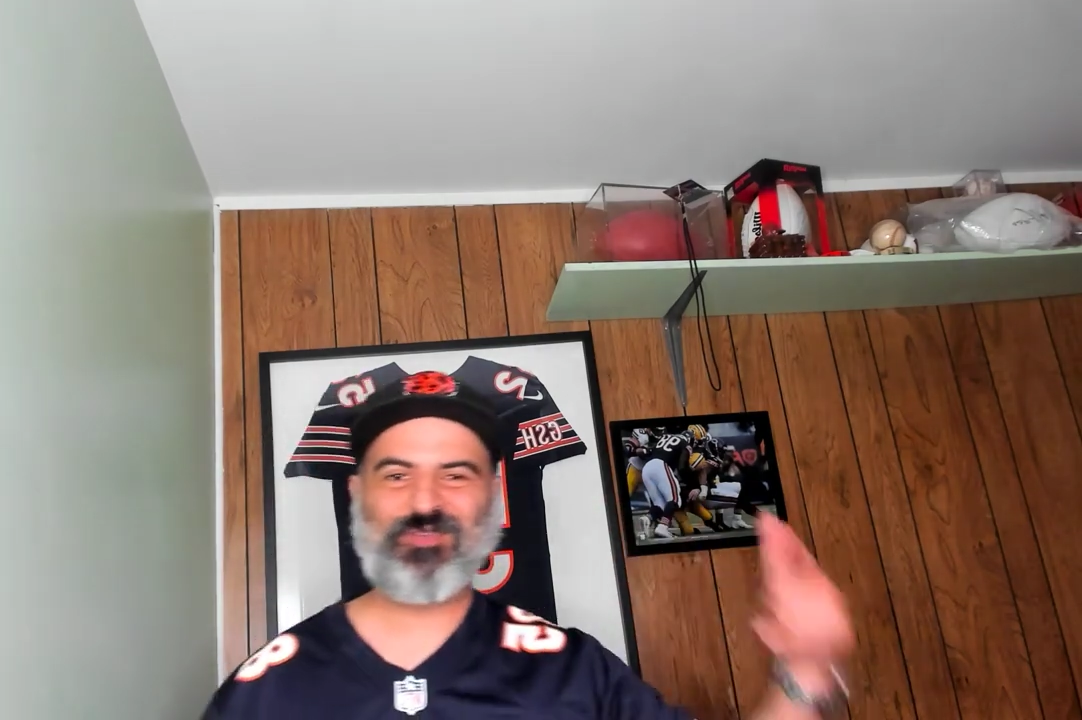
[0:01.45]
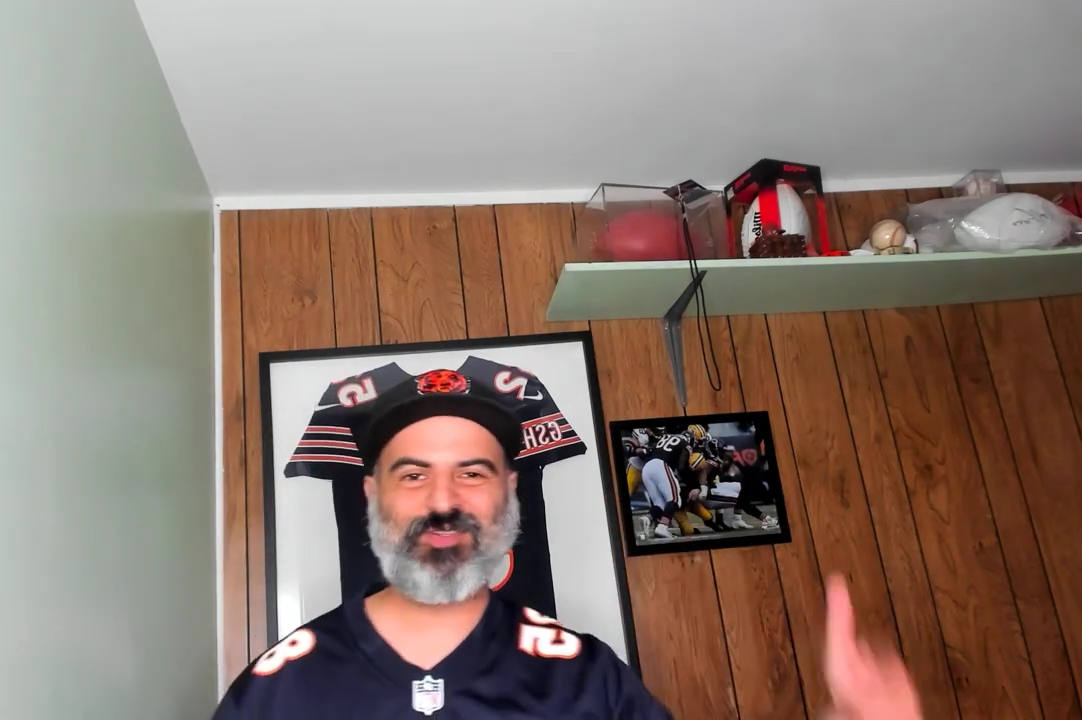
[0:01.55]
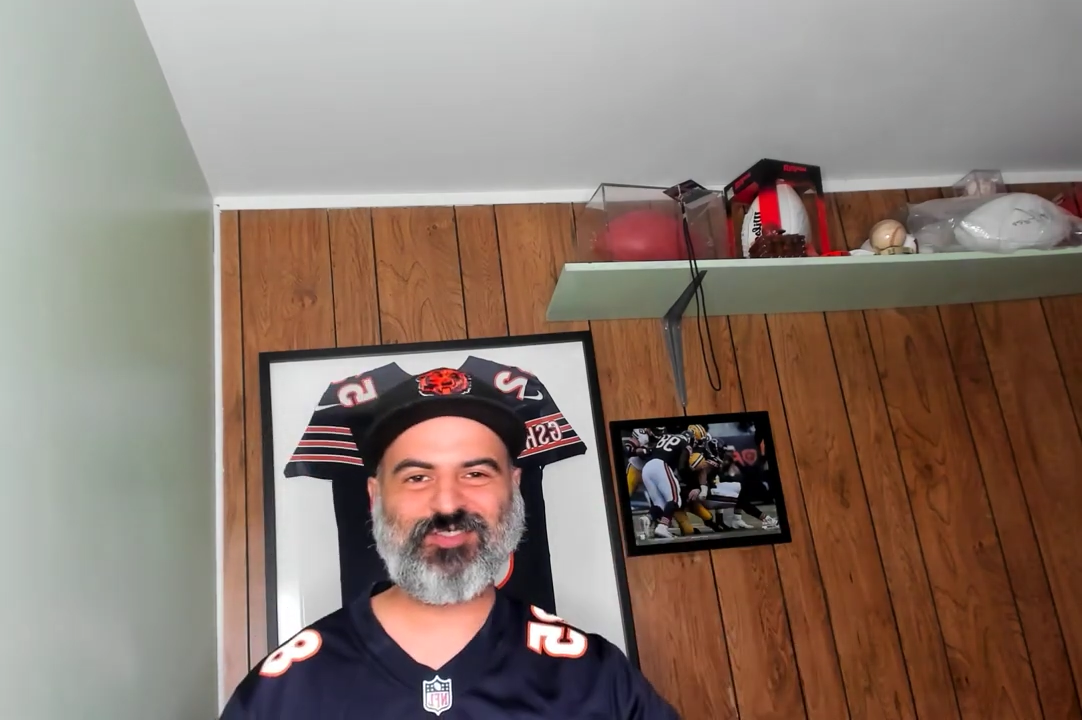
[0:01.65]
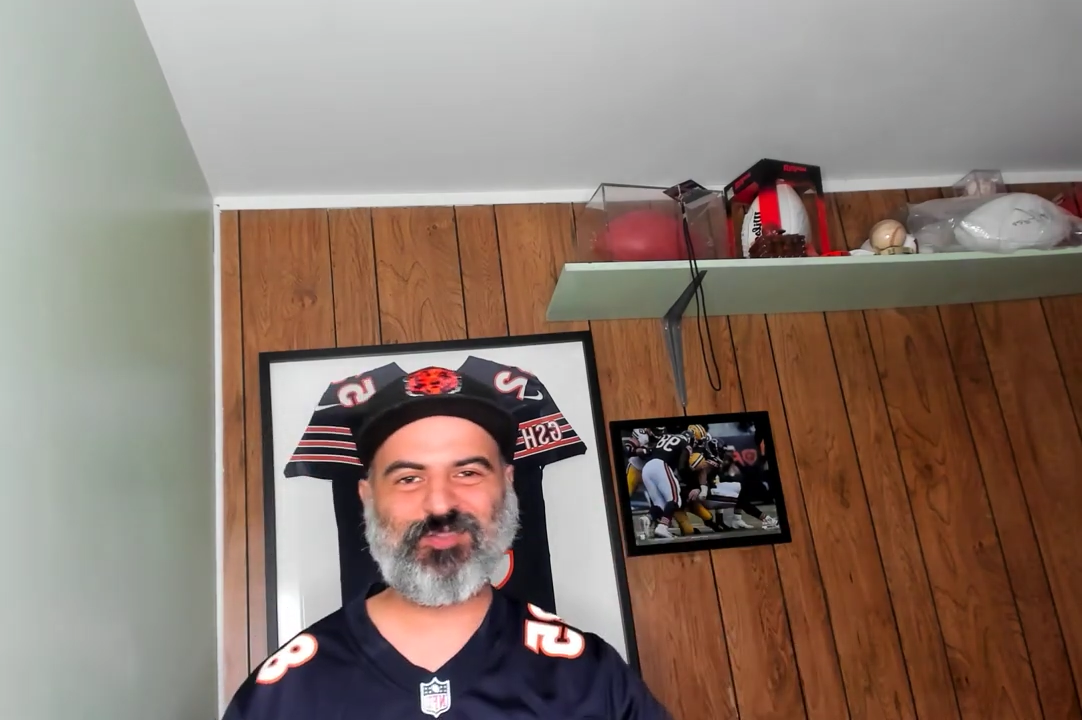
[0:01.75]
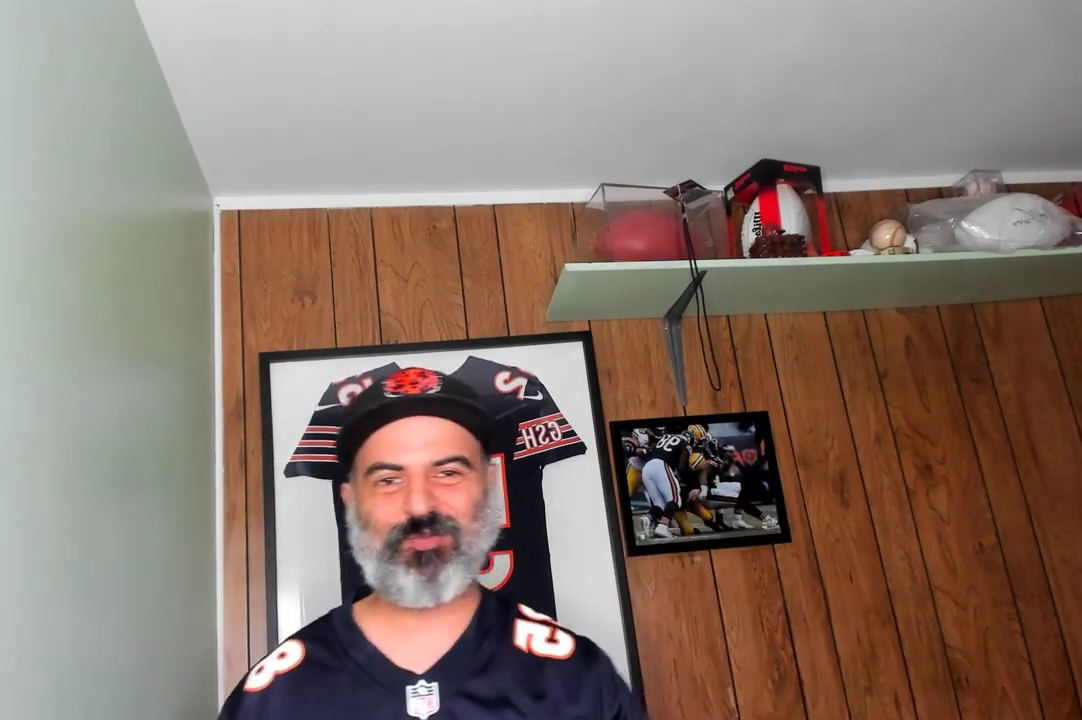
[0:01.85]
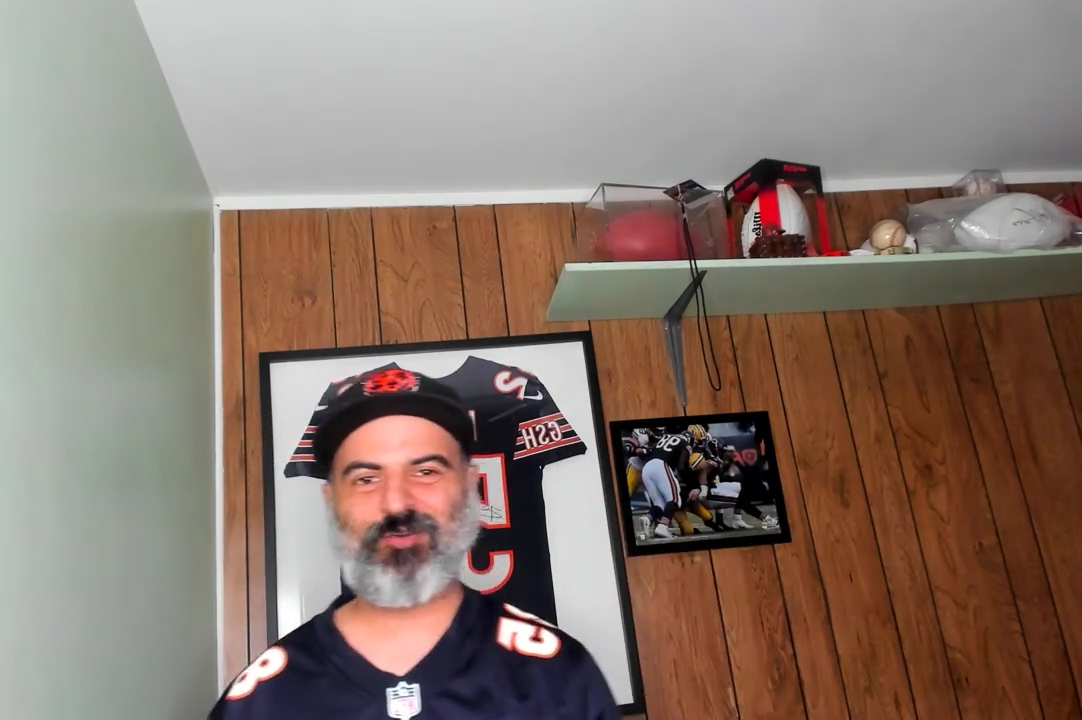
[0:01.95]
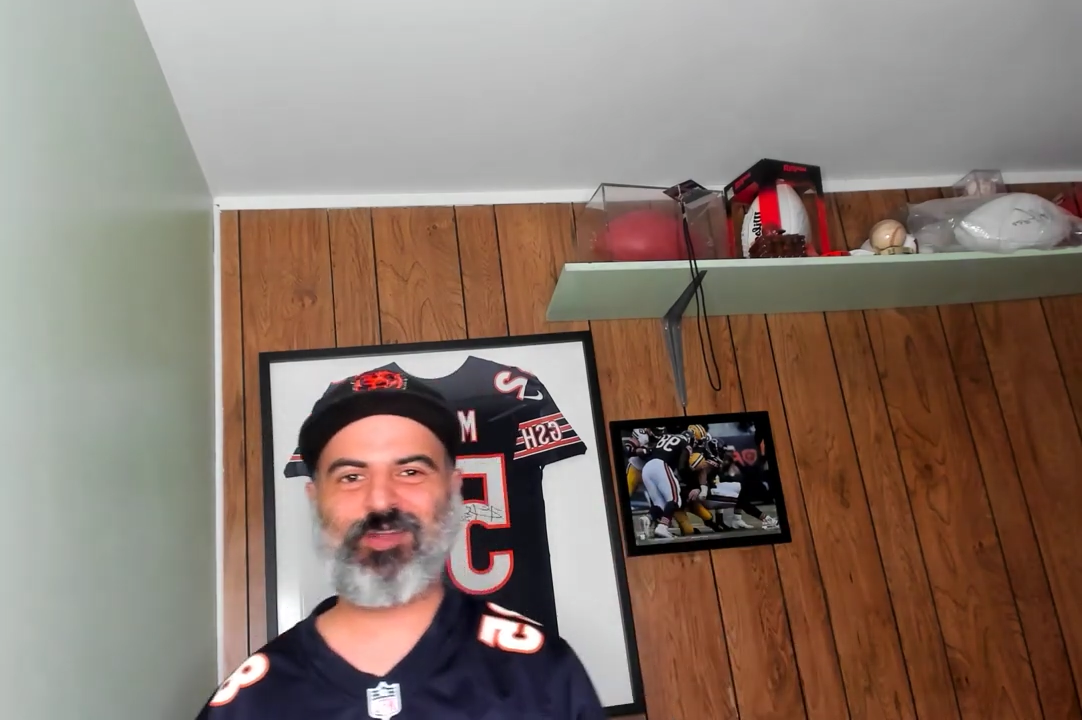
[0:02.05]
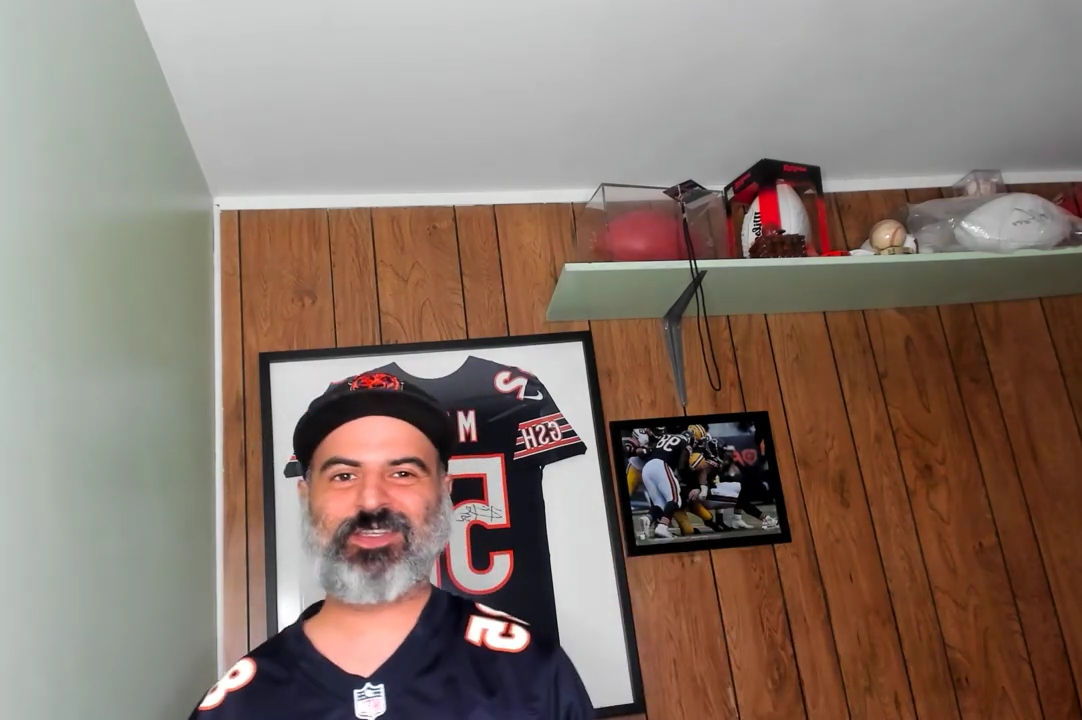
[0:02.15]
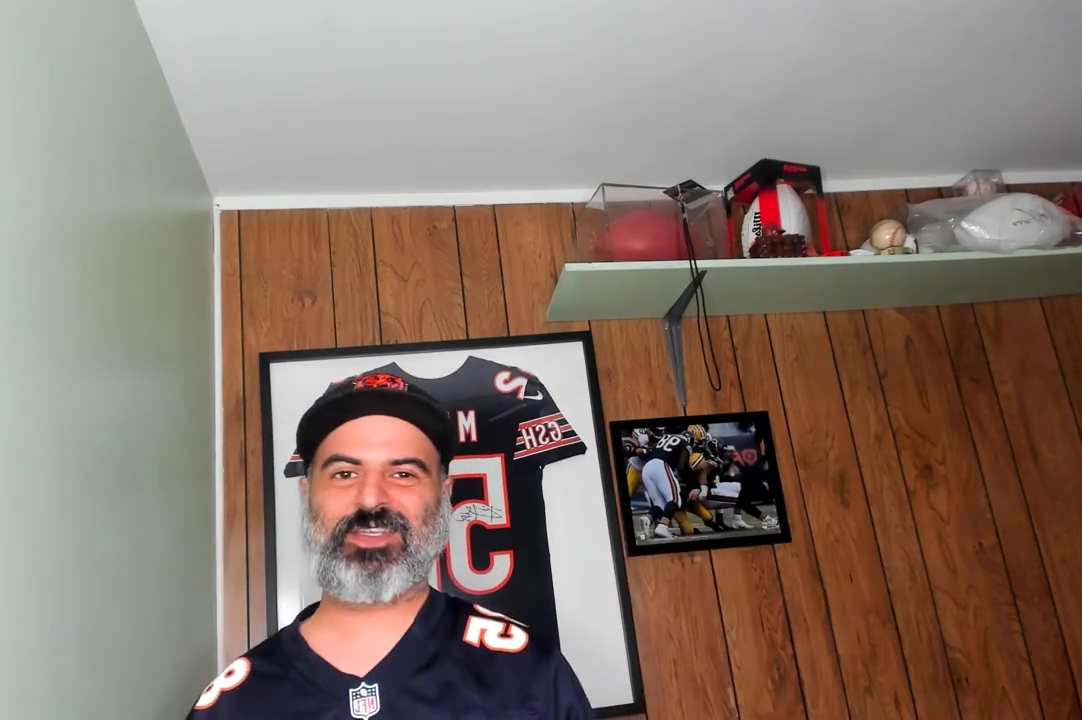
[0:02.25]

It's your boy